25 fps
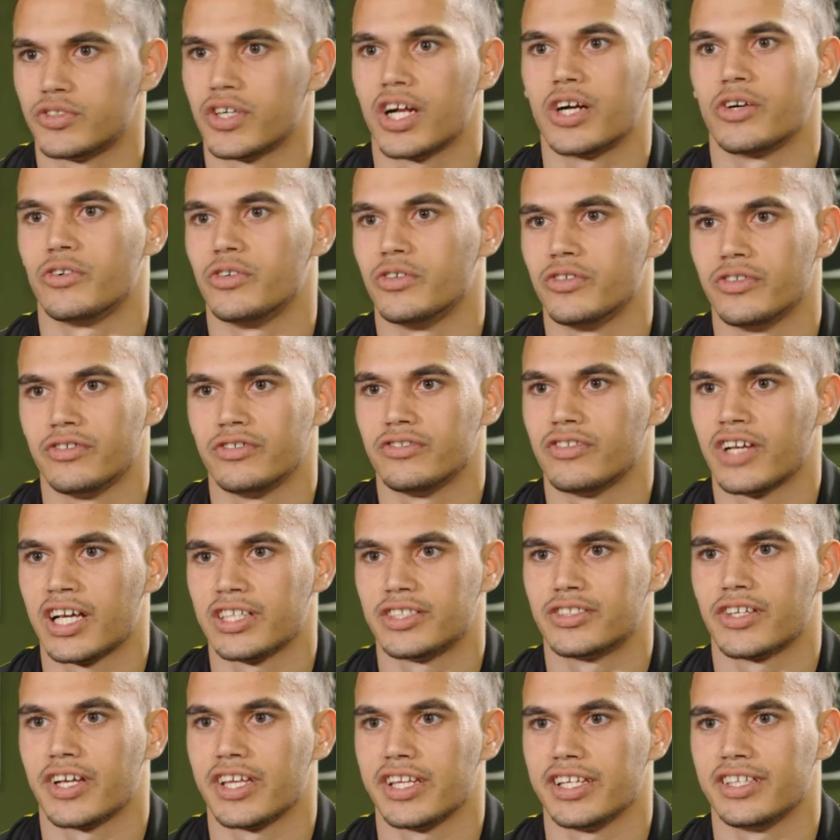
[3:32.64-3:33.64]
struggle
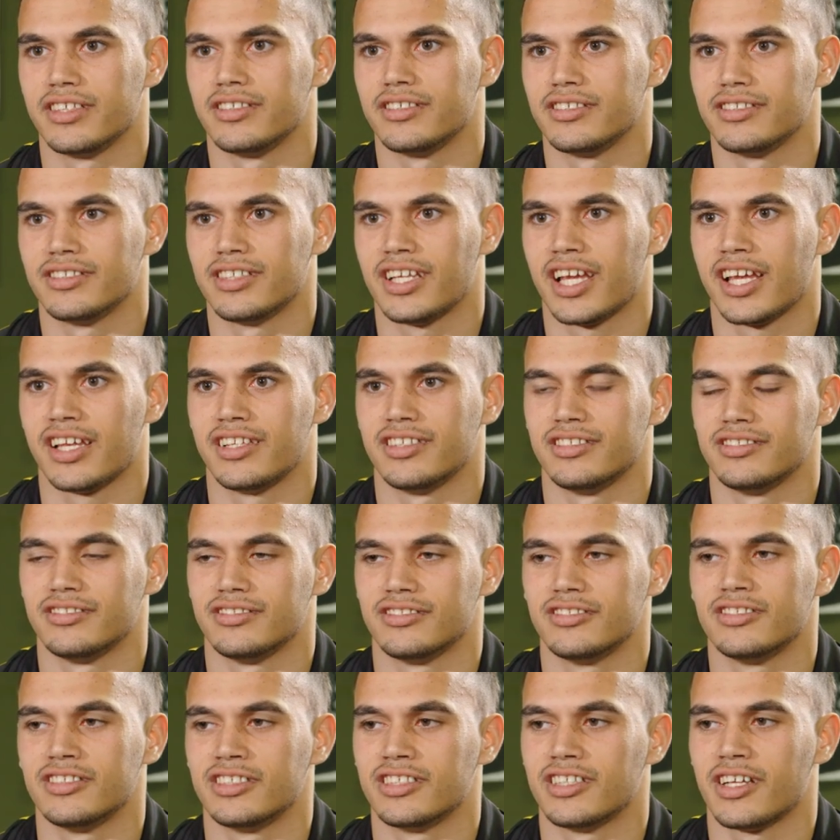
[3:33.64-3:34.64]
at training. And
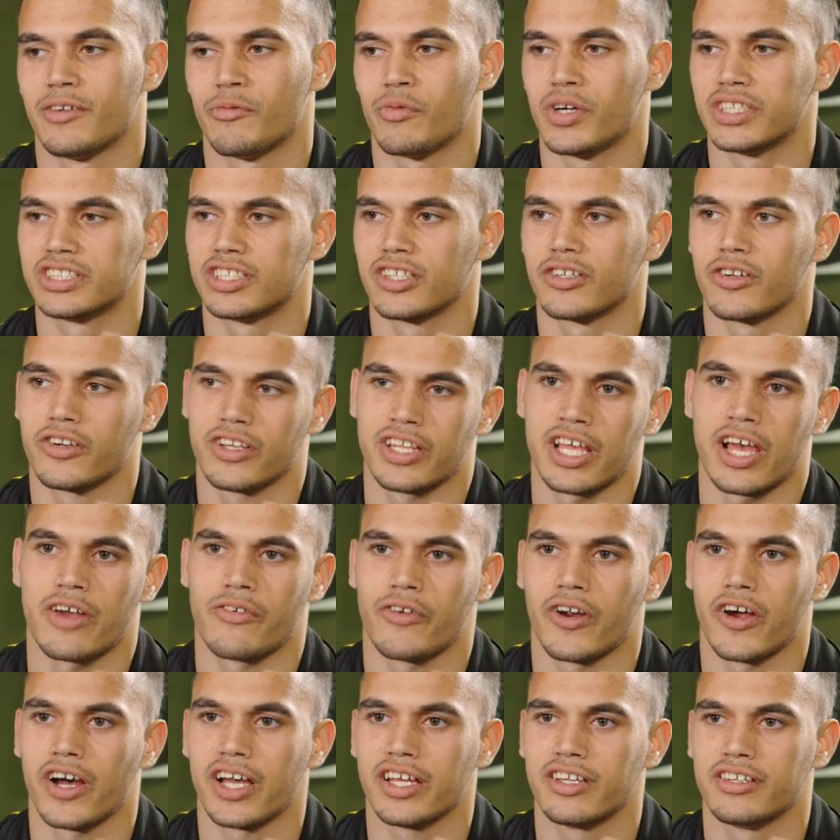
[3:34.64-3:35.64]
once I got
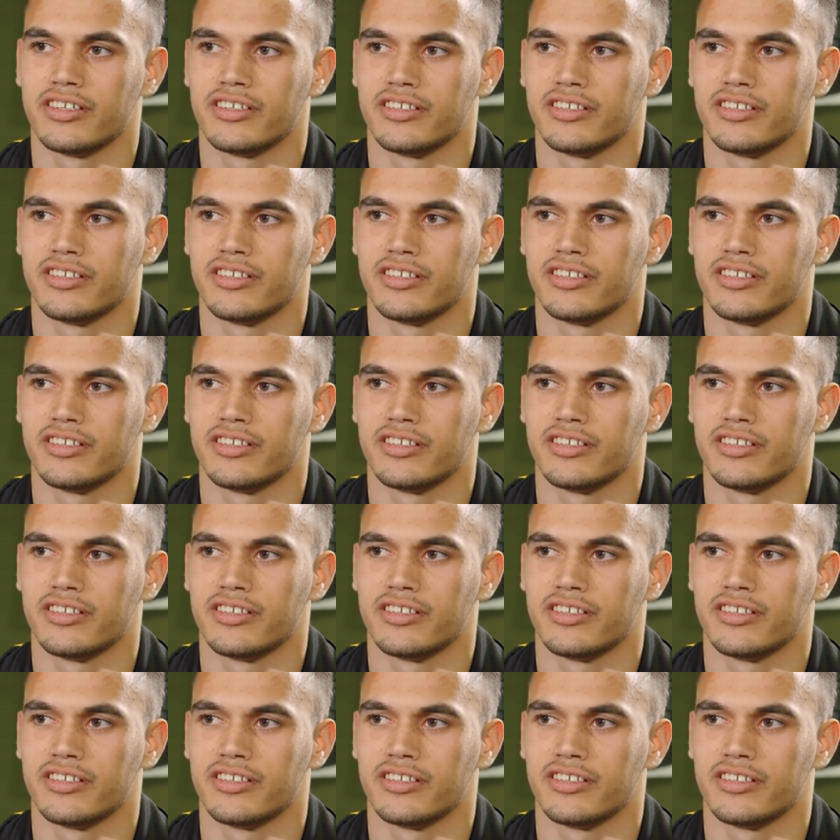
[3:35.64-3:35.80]
that right,